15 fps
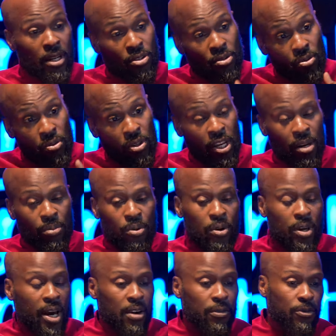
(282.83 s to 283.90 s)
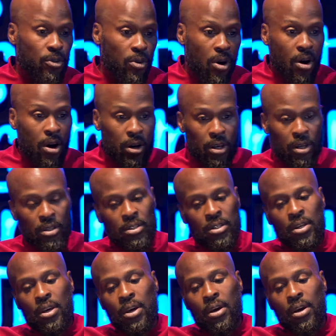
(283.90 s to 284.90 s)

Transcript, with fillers: his own label. He had a few artists.